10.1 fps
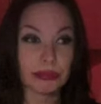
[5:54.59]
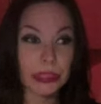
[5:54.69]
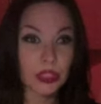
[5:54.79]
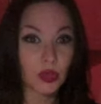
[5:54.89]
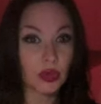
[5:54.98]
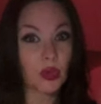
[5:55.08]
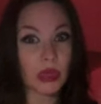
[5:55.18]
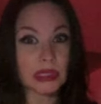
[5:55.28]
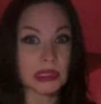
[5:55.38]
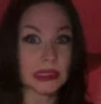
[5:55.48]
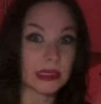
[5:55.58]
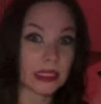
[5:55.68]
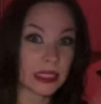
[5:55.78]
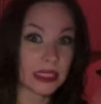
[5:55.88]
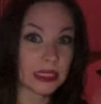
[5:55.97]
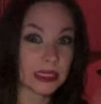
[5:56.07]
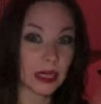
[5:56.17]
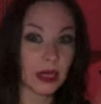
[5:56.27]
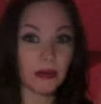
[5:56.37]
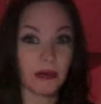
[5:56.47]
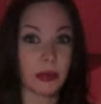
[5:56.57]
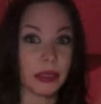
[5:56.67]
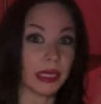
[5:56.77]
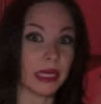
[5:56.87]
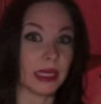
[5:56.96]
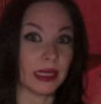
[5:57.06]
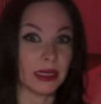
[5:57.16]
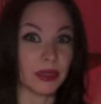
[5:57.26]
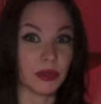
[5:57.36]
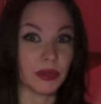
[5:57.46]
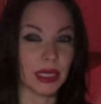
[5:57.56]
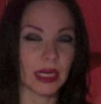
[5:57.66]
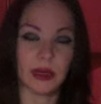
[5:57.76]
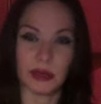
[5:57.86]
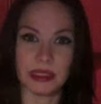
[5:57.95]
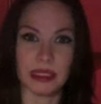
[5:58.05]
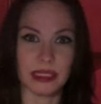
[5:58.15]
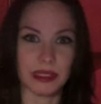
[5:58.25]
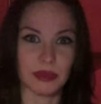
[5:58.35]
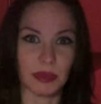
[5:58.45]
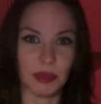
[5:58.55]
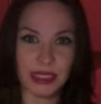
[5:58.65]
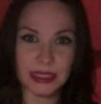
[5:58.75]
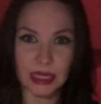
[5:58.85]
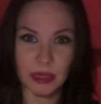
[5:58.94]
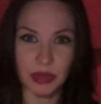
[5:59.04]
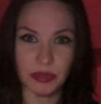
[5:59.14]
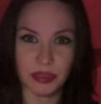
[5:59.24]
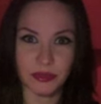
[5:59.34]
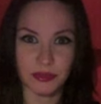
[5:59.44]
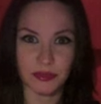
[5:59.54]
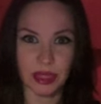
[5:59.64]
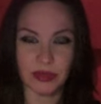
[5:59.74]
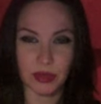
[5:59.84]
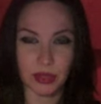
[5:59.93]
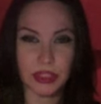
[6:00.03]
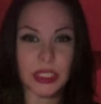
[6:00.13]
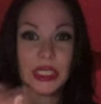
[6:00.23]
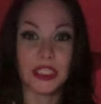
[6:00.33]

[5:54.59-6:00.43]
sort of wants to see everybody, you know, like, how do I say this? Remember I said about the different flavors?